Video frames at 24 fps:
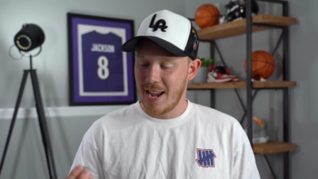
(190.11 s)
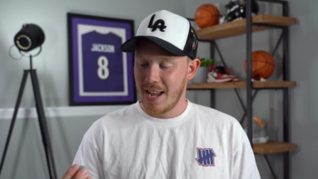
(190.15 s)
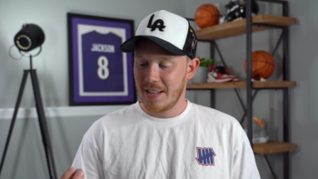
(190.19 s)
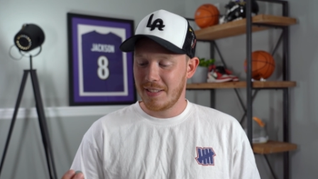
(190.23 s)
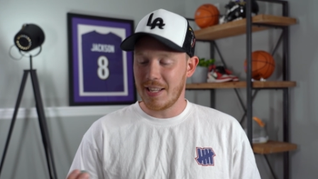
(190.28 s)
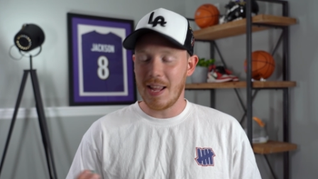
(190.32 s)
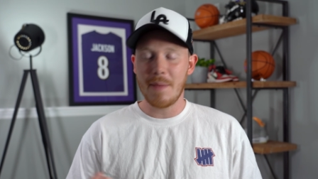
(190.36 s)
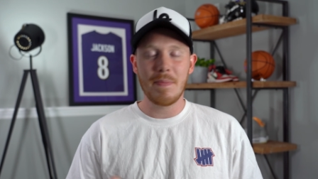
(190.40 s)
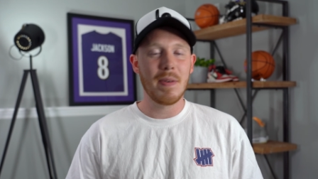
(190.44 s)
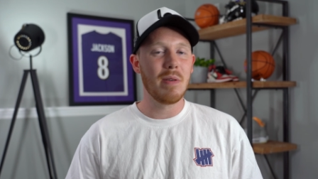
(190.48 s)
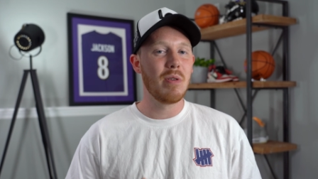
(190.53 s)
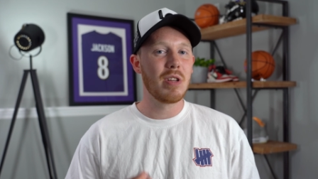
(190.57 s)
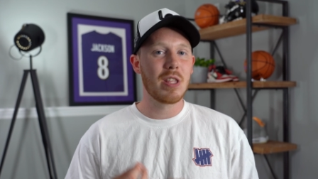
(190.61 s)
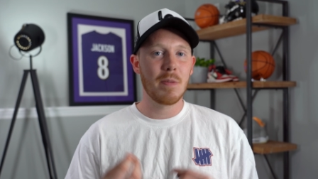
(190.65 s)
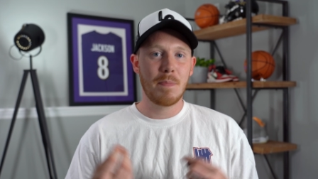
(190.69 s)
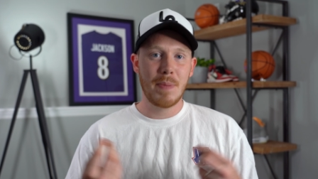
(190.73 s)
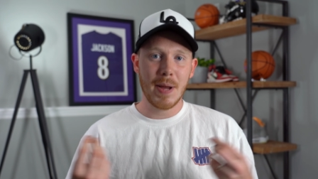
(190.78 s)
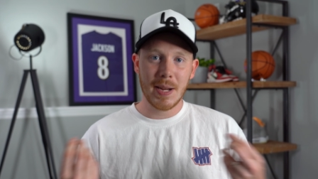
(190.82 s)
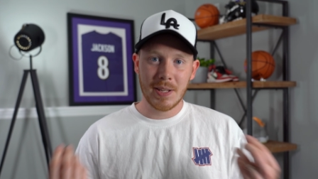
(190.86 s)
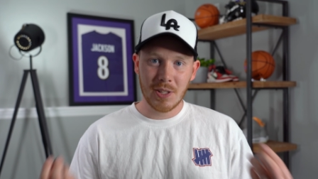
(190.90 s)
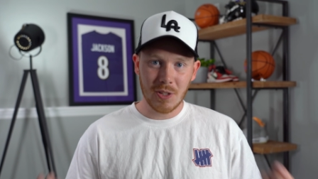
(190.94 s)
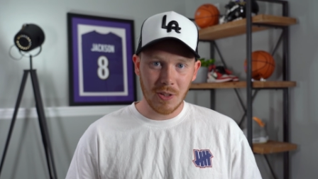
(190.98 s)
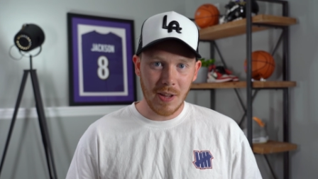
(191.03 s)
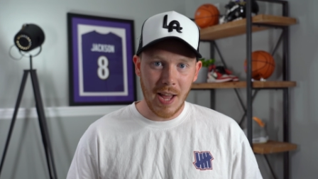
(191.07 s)
Same thing with the
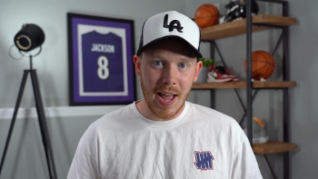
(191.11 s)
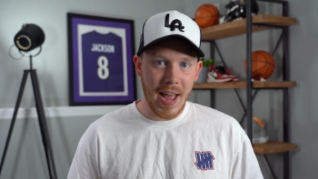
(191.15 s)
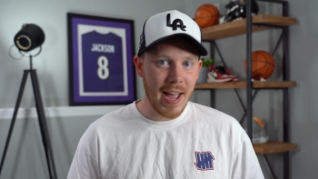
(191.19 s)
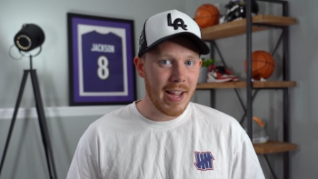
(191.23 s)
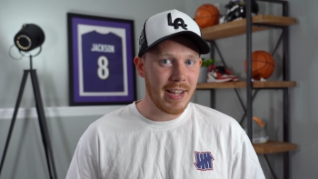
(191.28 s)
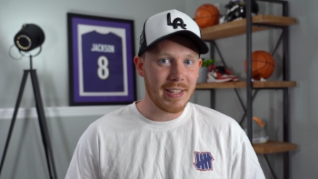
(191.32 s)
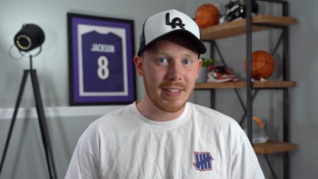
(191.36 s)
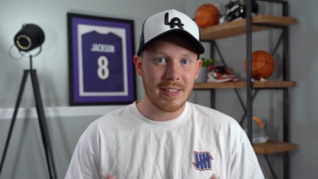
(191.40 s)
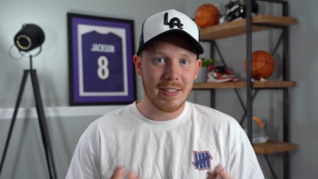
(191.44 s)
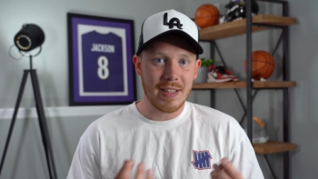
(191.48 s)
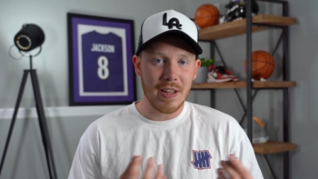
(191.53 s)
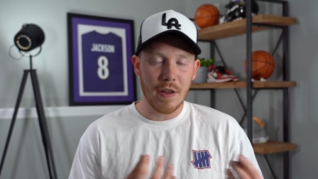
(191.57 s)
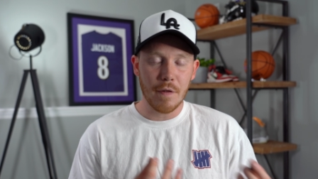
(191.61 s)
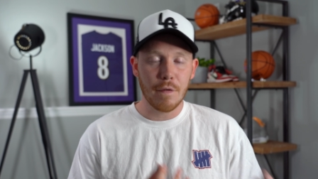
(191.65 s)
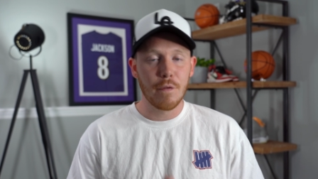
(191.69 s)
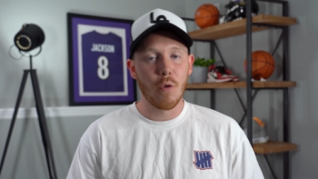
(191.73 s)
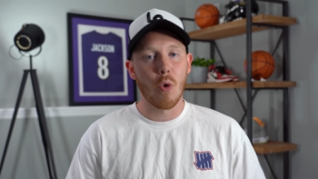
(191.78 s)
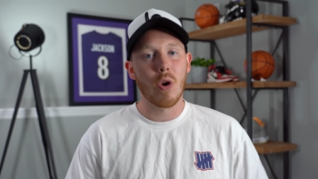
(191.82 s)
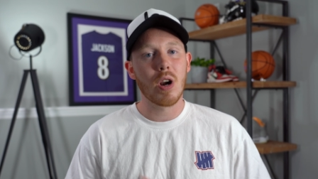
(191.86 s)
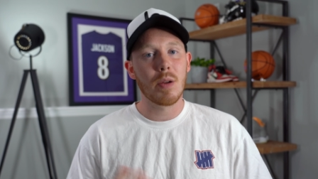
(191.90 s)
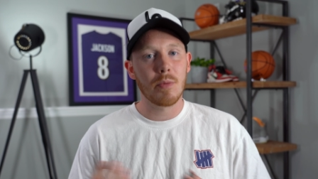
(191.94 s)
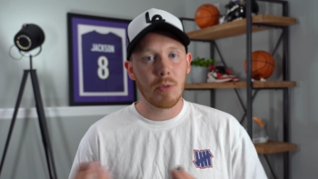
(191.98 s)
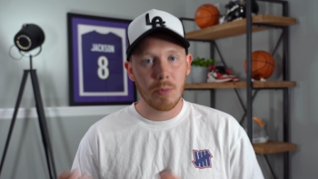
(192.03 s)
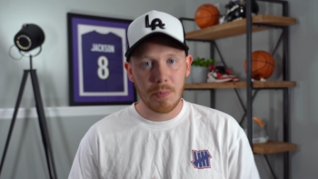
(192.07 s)
Pixel A, it's the
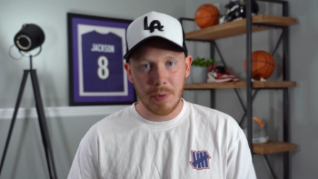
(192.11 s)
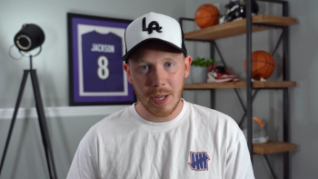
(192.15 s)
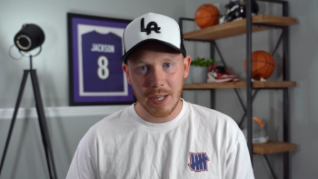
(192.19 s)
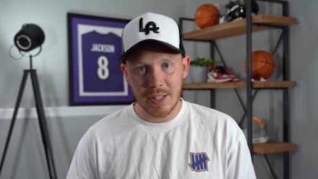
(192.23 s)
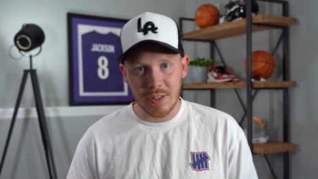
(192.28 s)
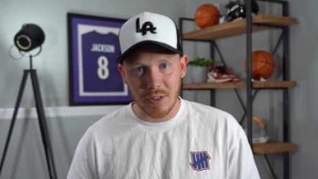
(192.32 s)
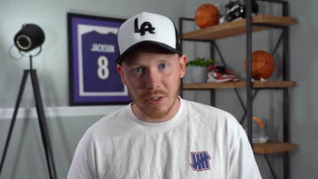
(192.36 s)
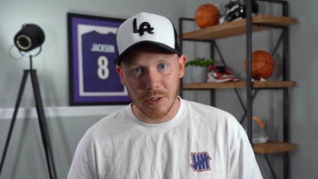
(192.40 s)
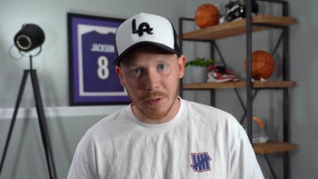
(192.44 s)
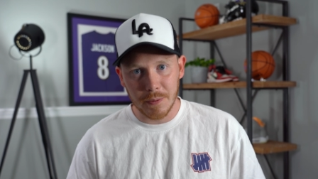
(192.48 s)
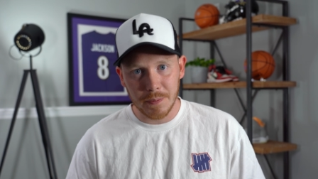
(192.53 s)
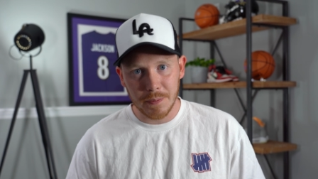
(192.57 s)
affordable Pixel.